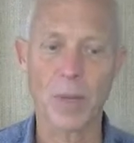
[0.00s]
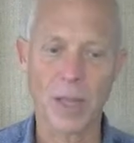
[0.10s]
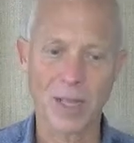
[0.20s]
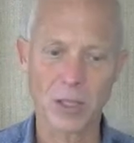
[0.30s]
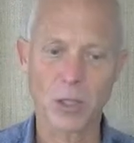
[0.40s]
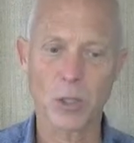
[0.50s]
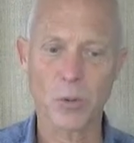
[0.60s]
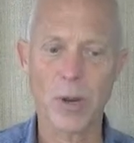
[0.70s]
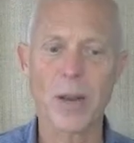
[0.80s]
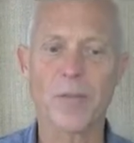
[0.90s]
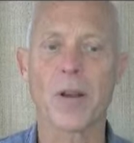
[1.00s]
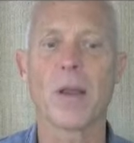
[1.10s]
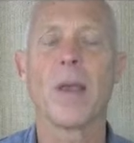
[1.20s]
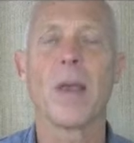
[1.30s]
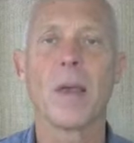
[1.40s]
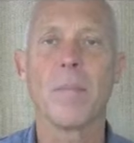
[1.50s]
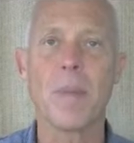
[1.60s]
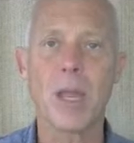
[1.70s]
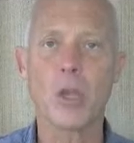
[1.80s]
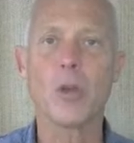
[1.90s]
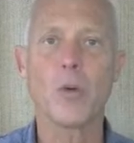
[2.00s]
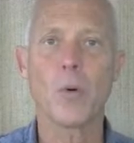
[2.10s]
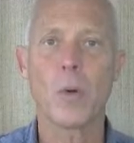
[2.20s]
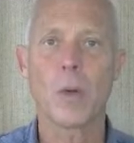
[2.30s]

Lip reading: but that's 3 different menus